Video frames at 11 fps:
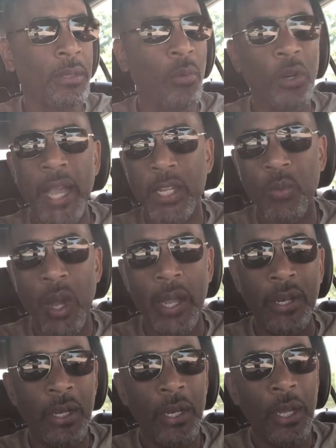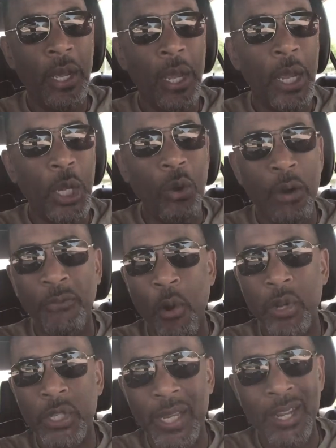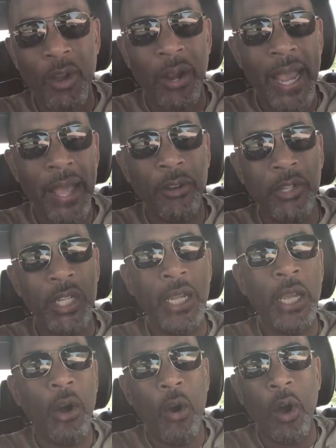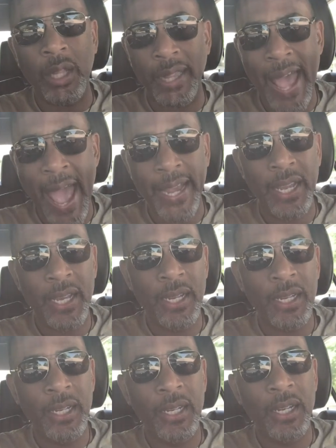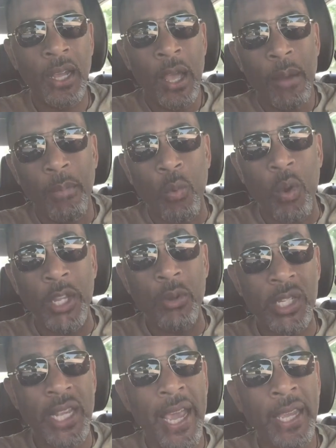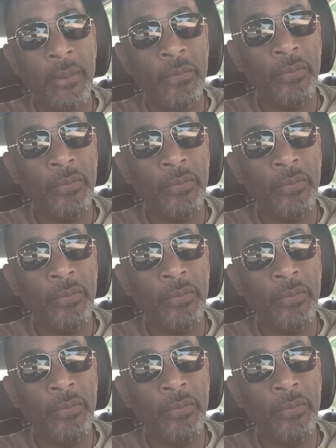Well, guess what? You are focusing your energy on lack. But when you say,